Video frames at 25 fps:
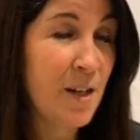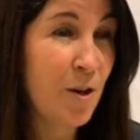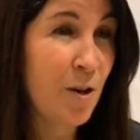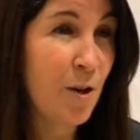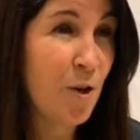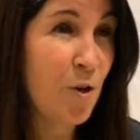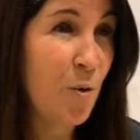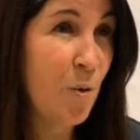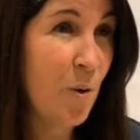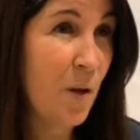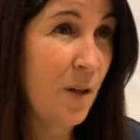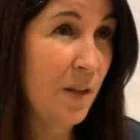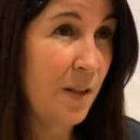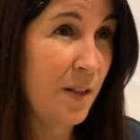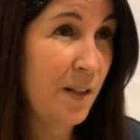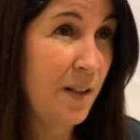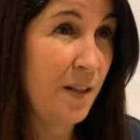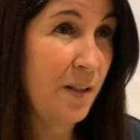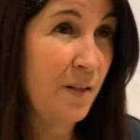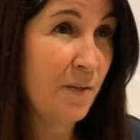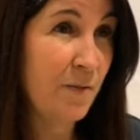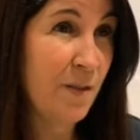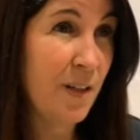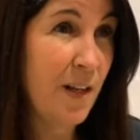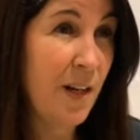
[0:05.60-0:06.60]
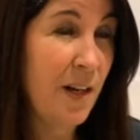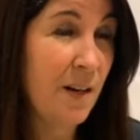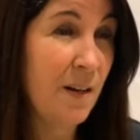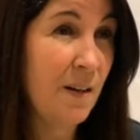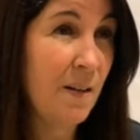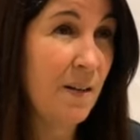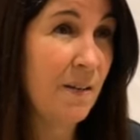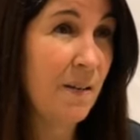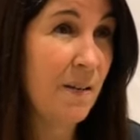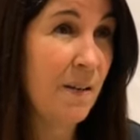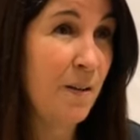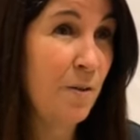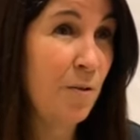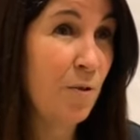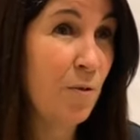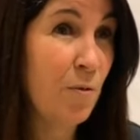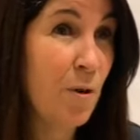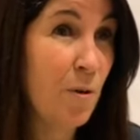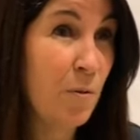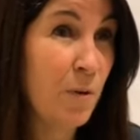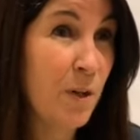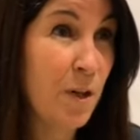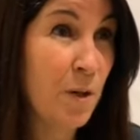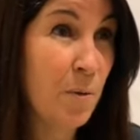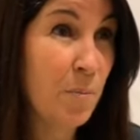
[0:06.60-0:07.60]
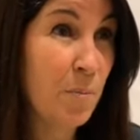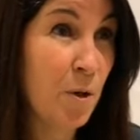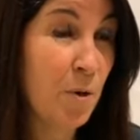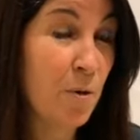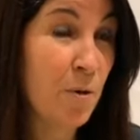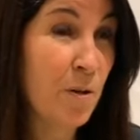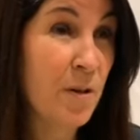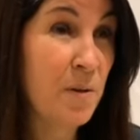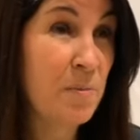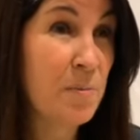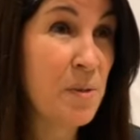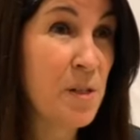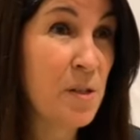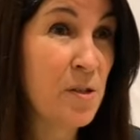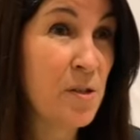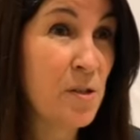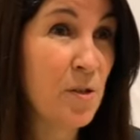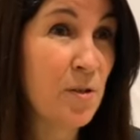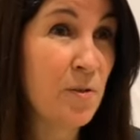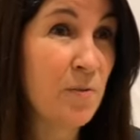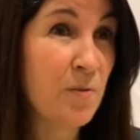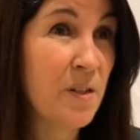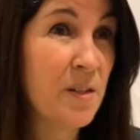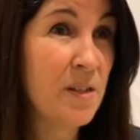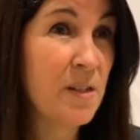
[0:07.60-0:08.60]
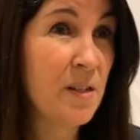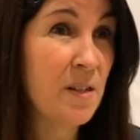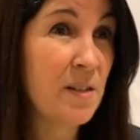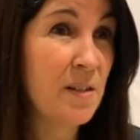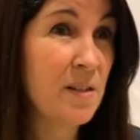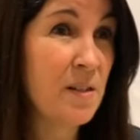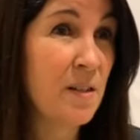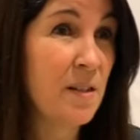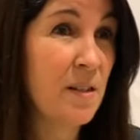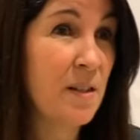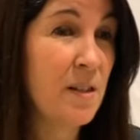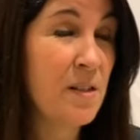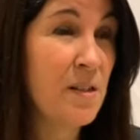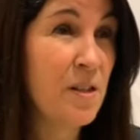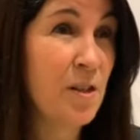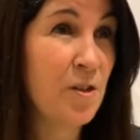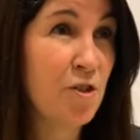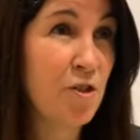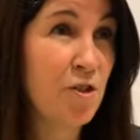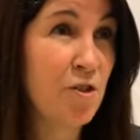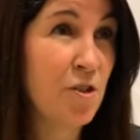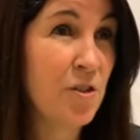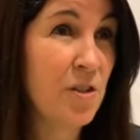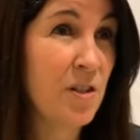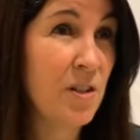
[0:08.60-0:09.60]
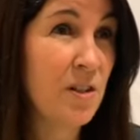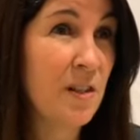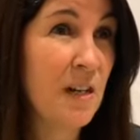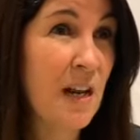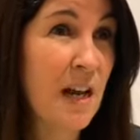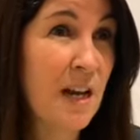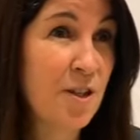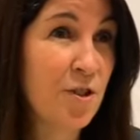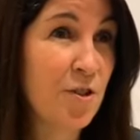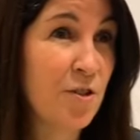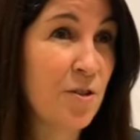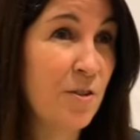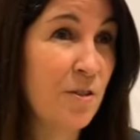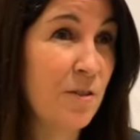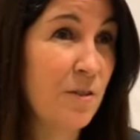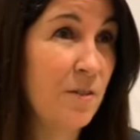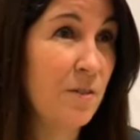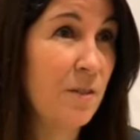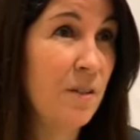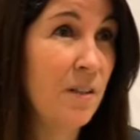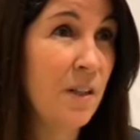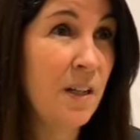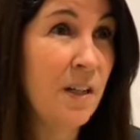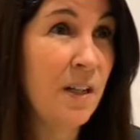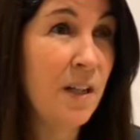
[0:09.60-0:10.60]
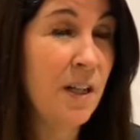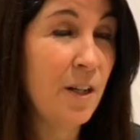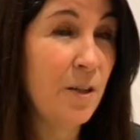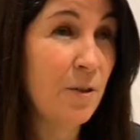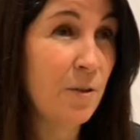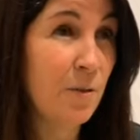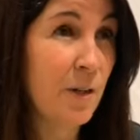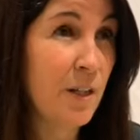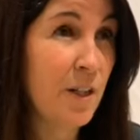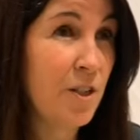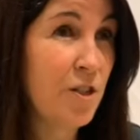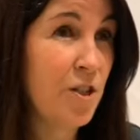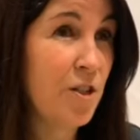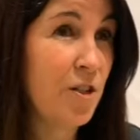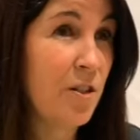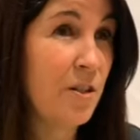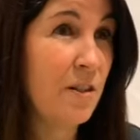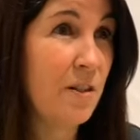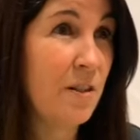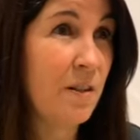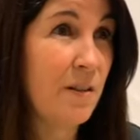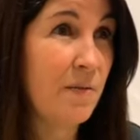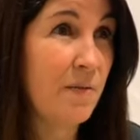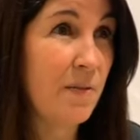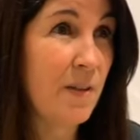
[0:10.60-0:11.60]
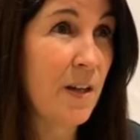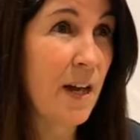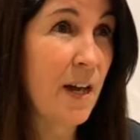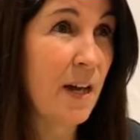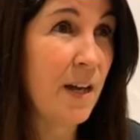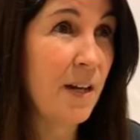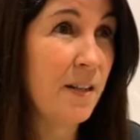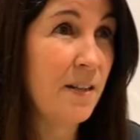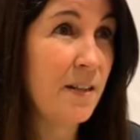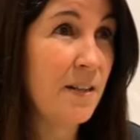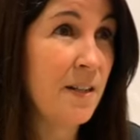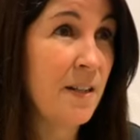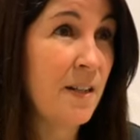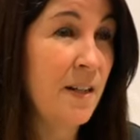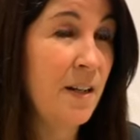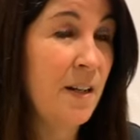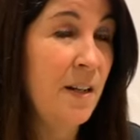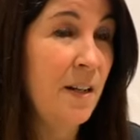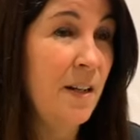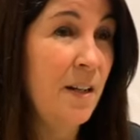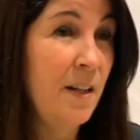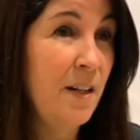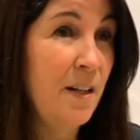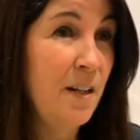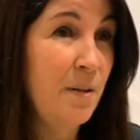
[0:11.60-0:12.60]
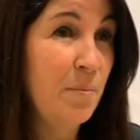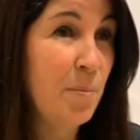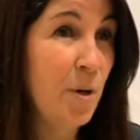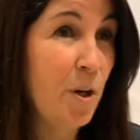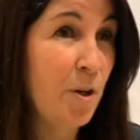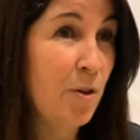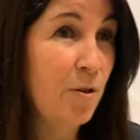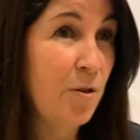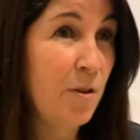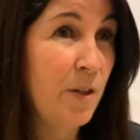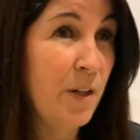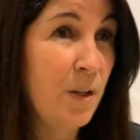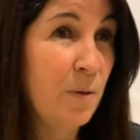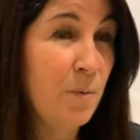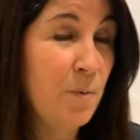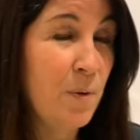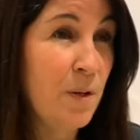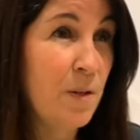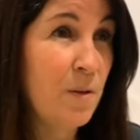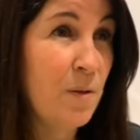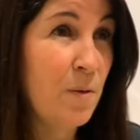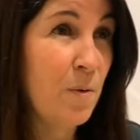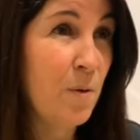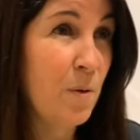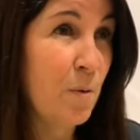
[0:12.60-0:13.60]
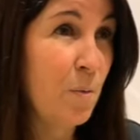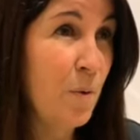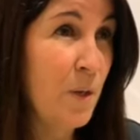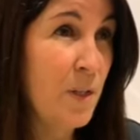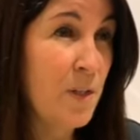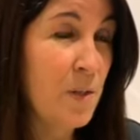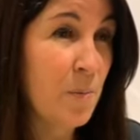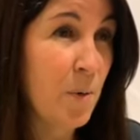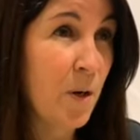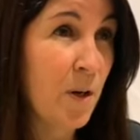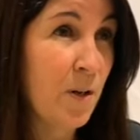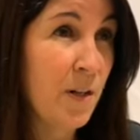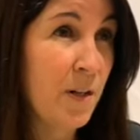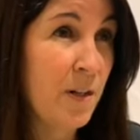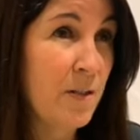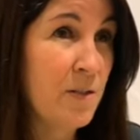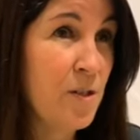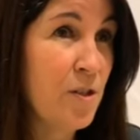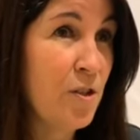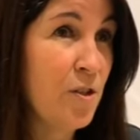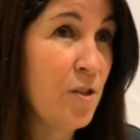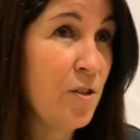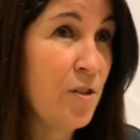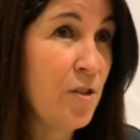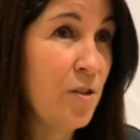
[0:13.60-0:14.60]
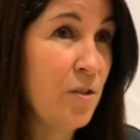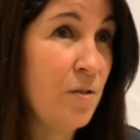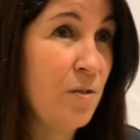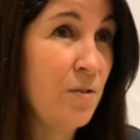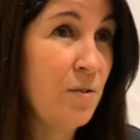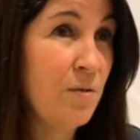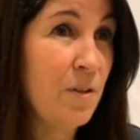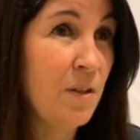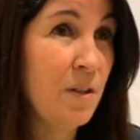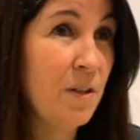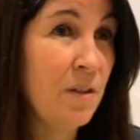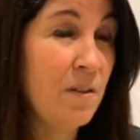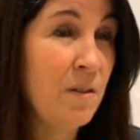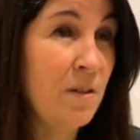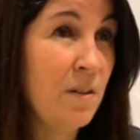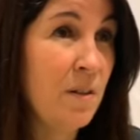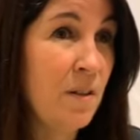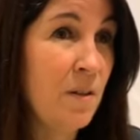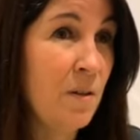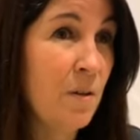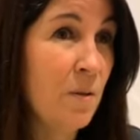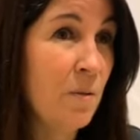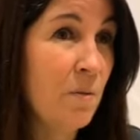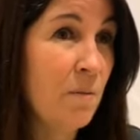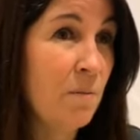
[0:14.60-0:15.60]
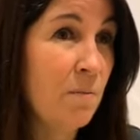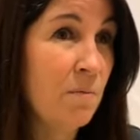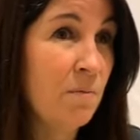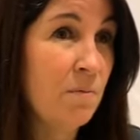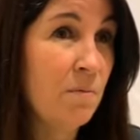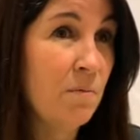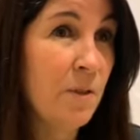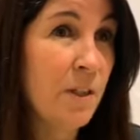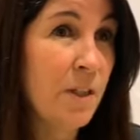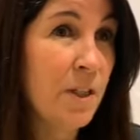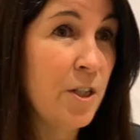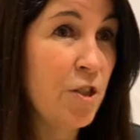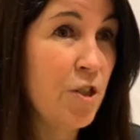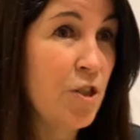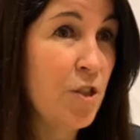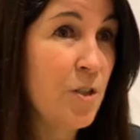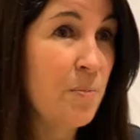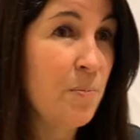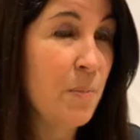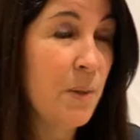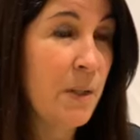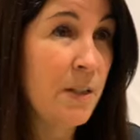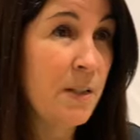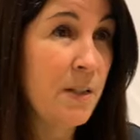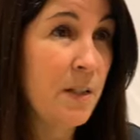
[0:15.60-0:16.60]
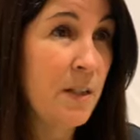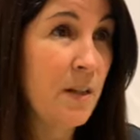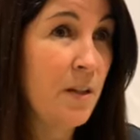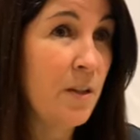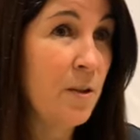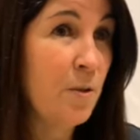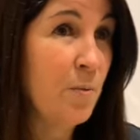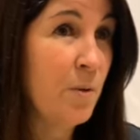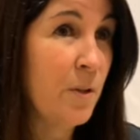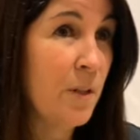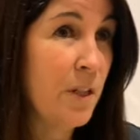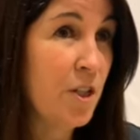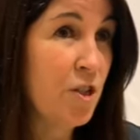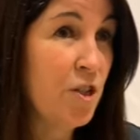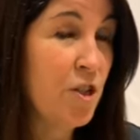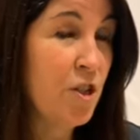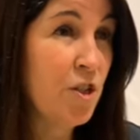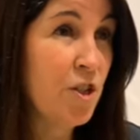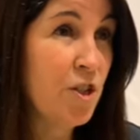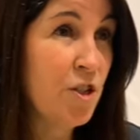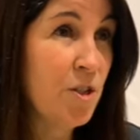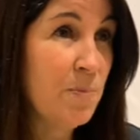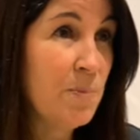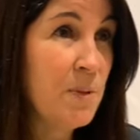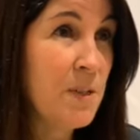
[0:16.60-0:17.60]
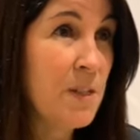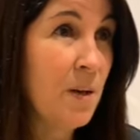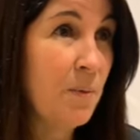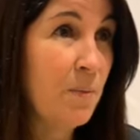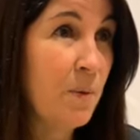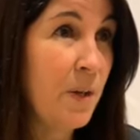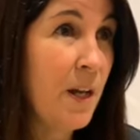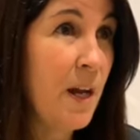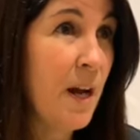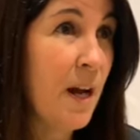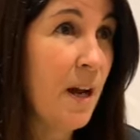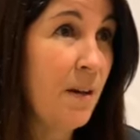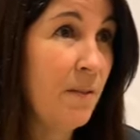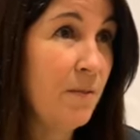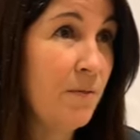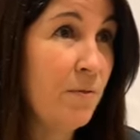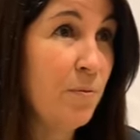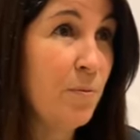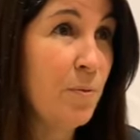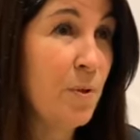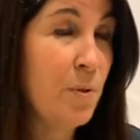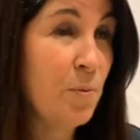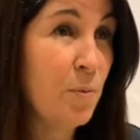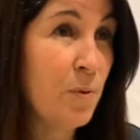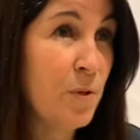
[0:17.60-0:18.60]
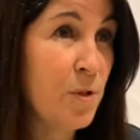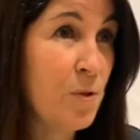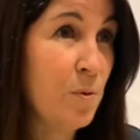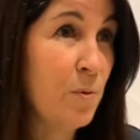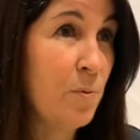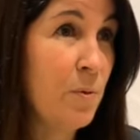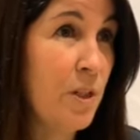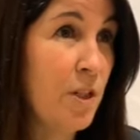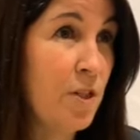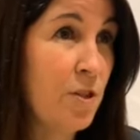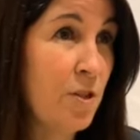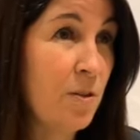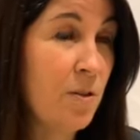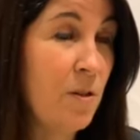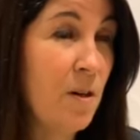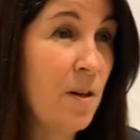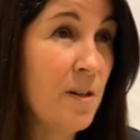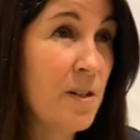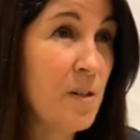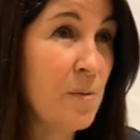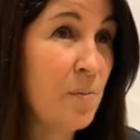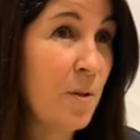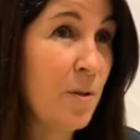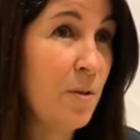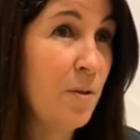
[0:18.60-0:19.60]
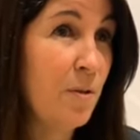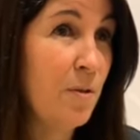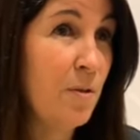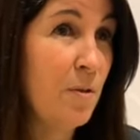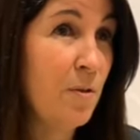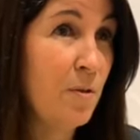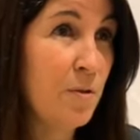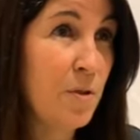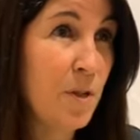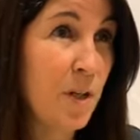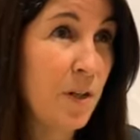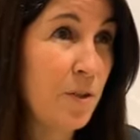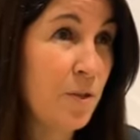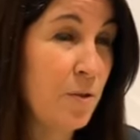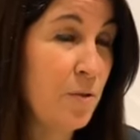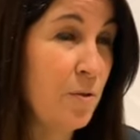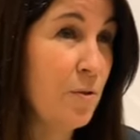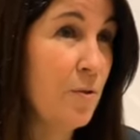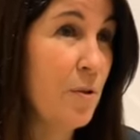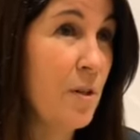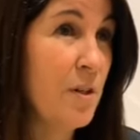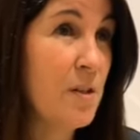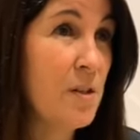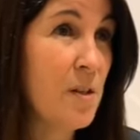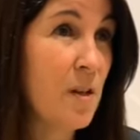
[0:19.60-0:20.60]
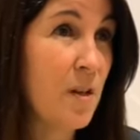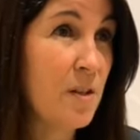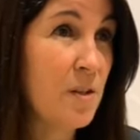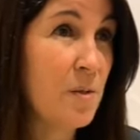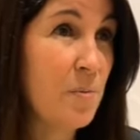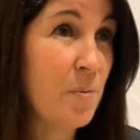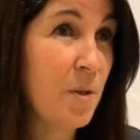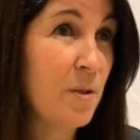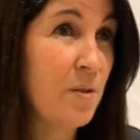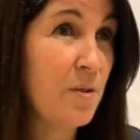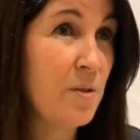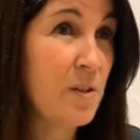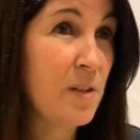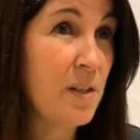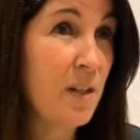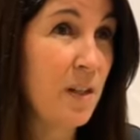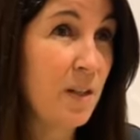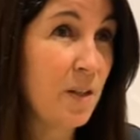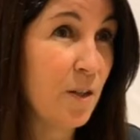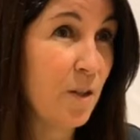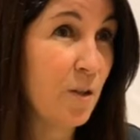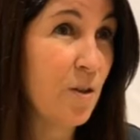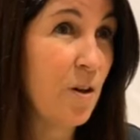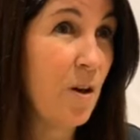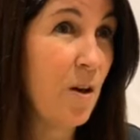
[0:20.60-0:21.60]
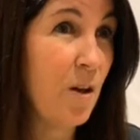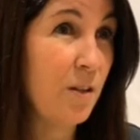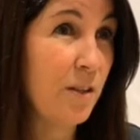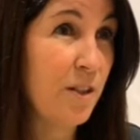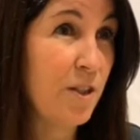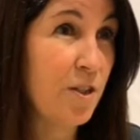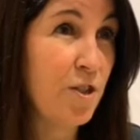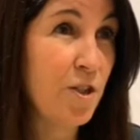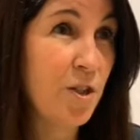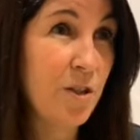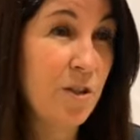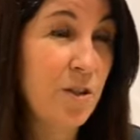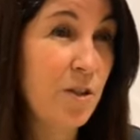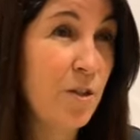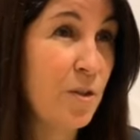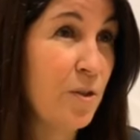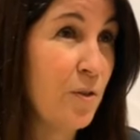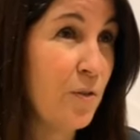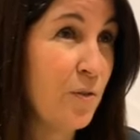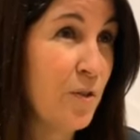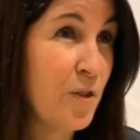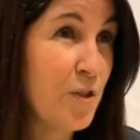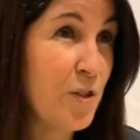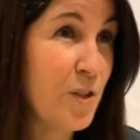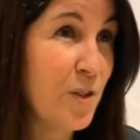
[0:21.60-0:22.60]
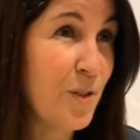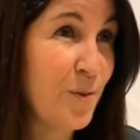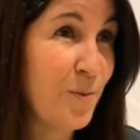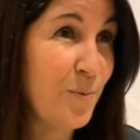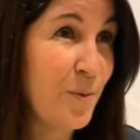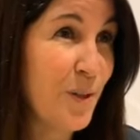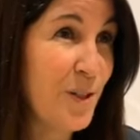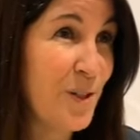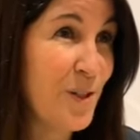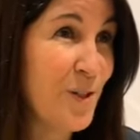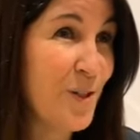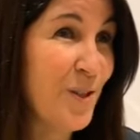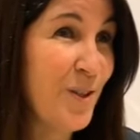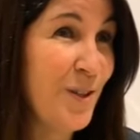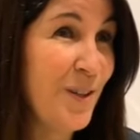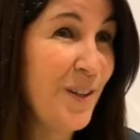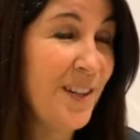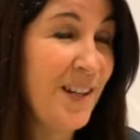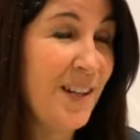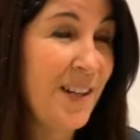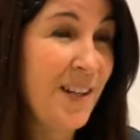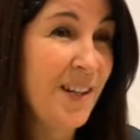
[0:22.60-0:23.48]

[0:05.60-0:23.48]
our quality of care and growing our programs and services, and this is just a natural iteration of that in partnering with the We Spark Institute and really just building on the relationships that we have with Windsor Regional Hospital, Hotel Duke Grace Hospital, St. Clair College, and the University of Windsor.